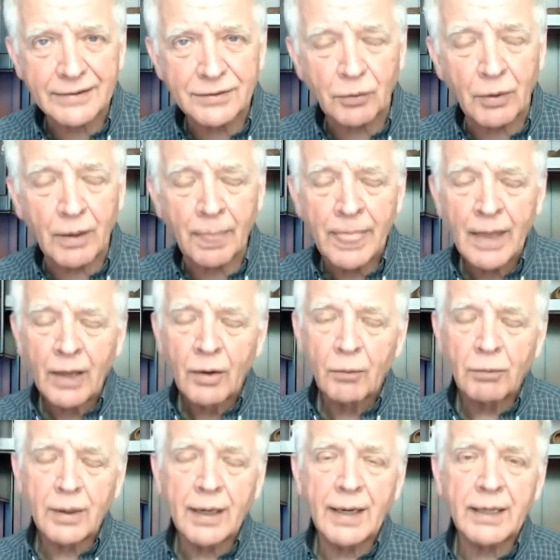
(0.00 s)
Well,
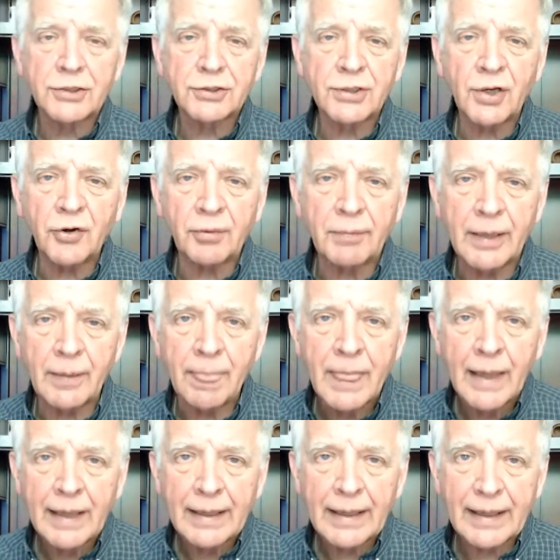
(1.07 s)
what God showed me
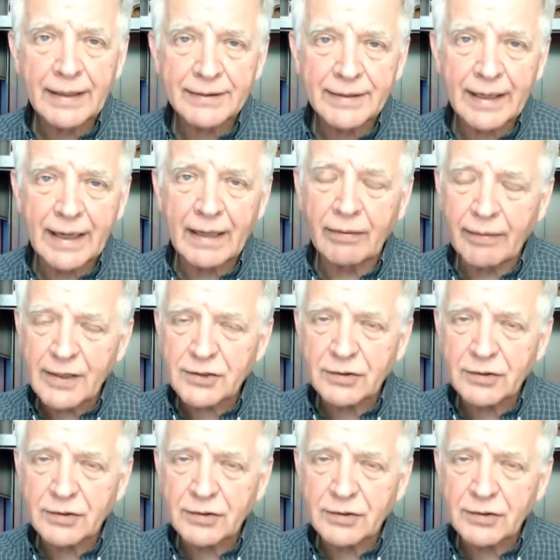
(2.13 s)
is again these